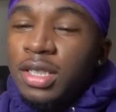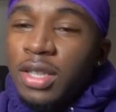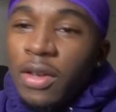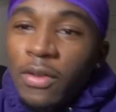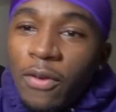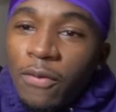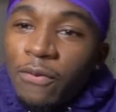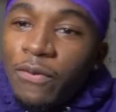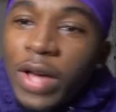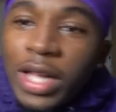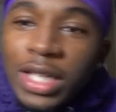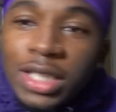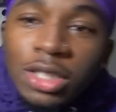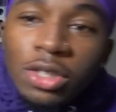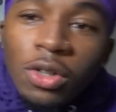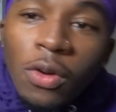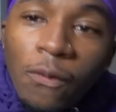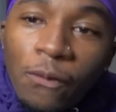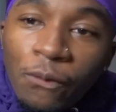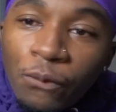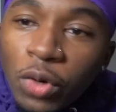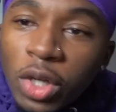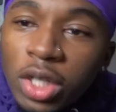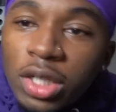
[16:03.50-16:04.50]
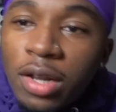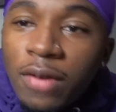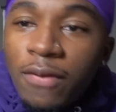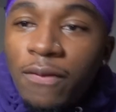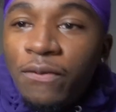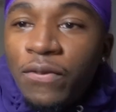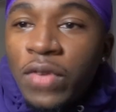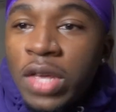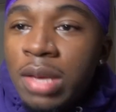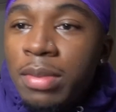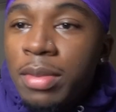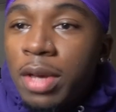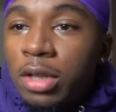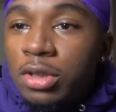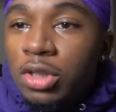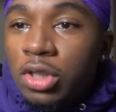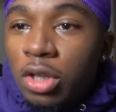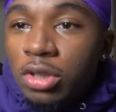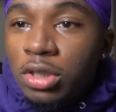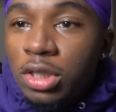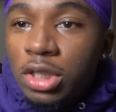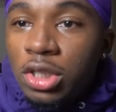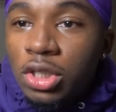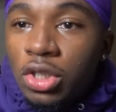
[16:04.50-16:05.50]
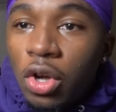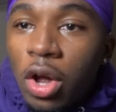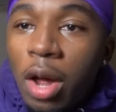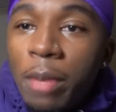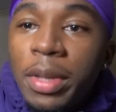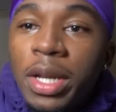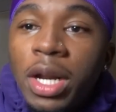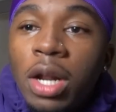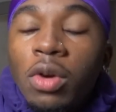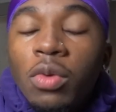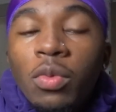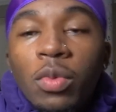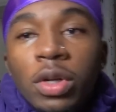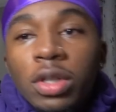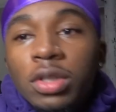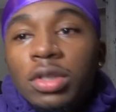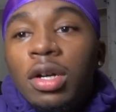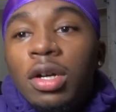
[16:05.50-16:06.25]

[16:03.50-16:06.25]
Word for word: So the fact there's no freaking females on this joint. I mean, I don't want